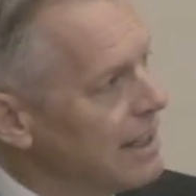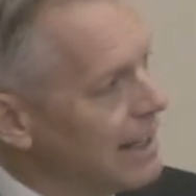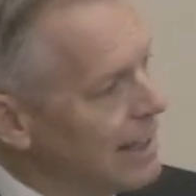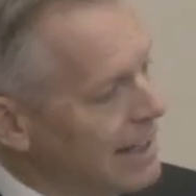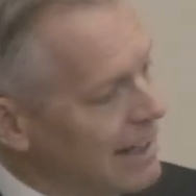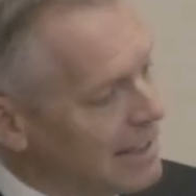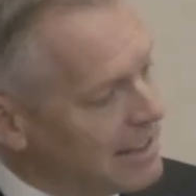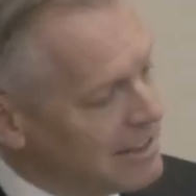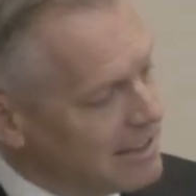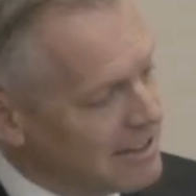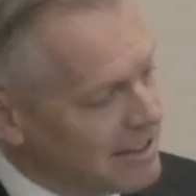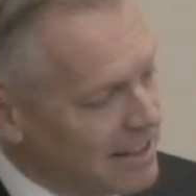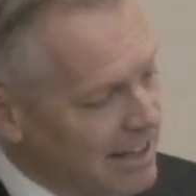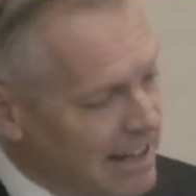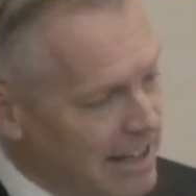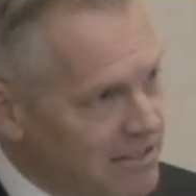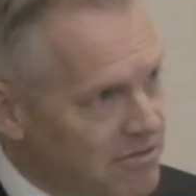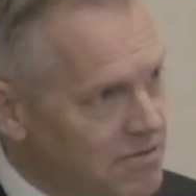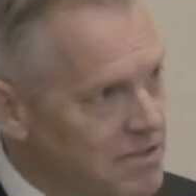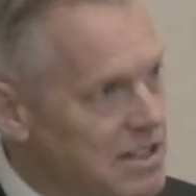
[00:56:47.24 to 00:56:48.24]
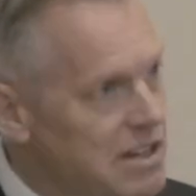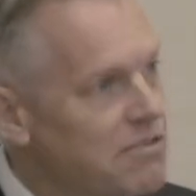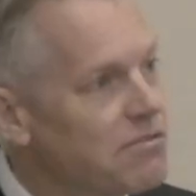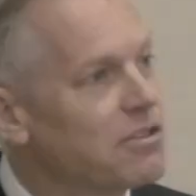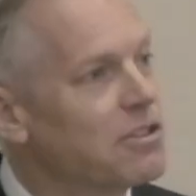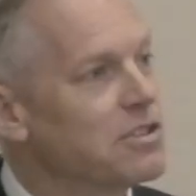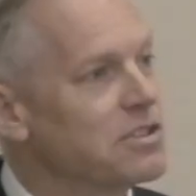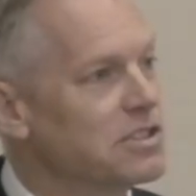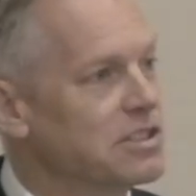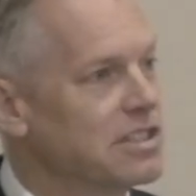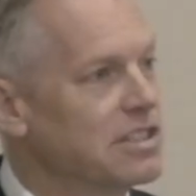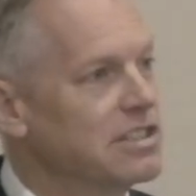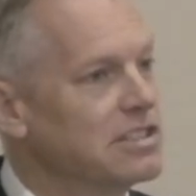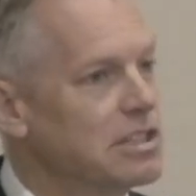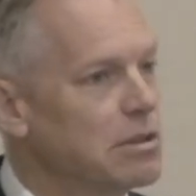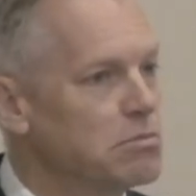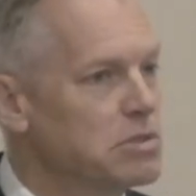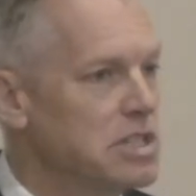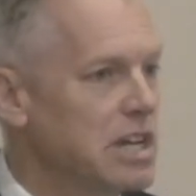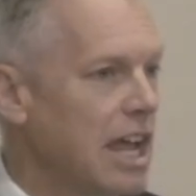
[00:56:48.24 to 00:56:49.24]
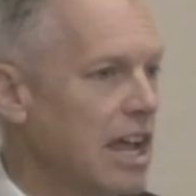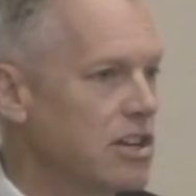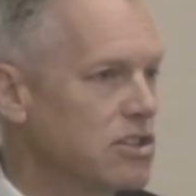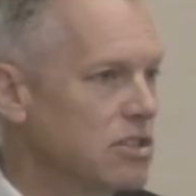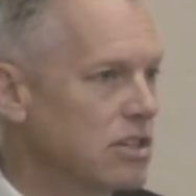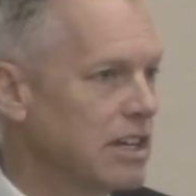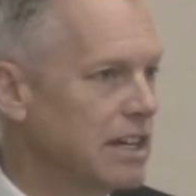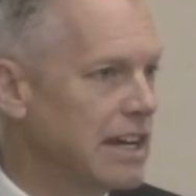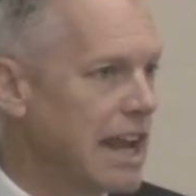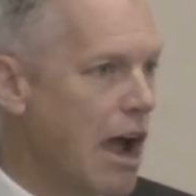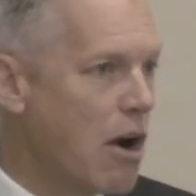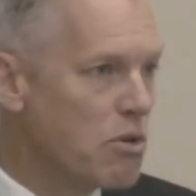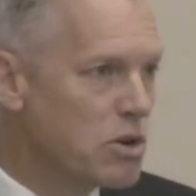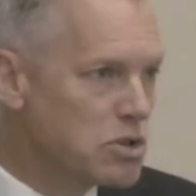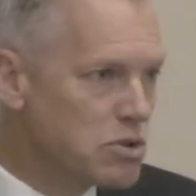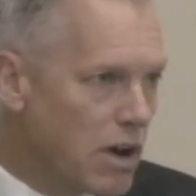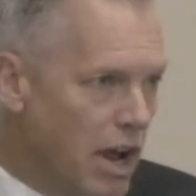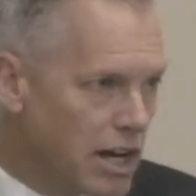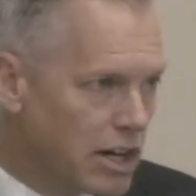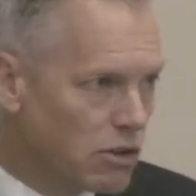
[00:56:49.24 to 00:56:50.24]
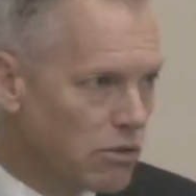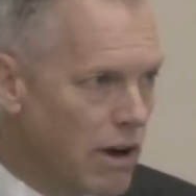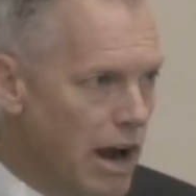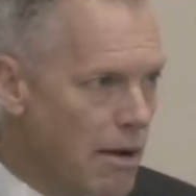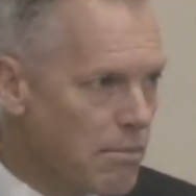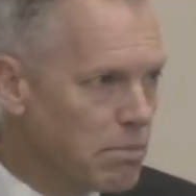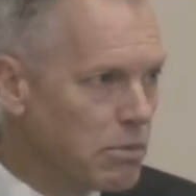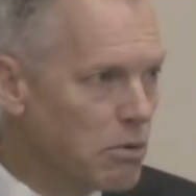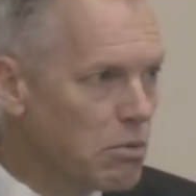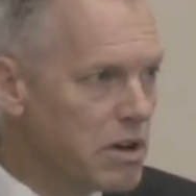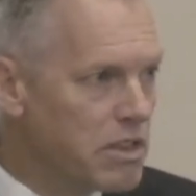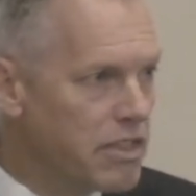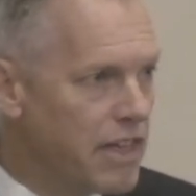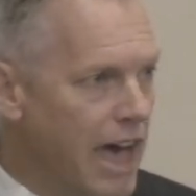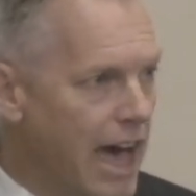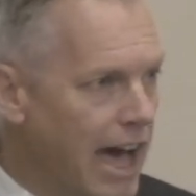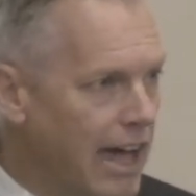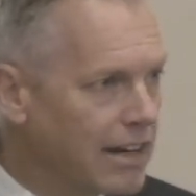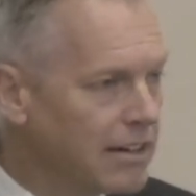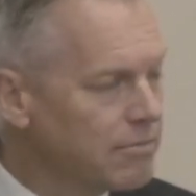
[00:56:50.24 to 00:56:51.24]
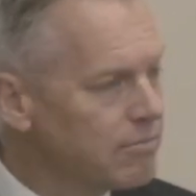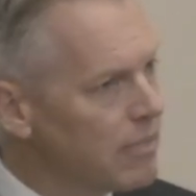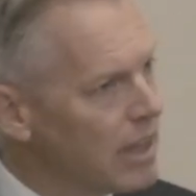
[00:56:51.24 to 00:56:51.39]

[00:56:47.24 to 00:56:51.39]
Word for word: it, it differs substantially. And now we're trying to grapple with that.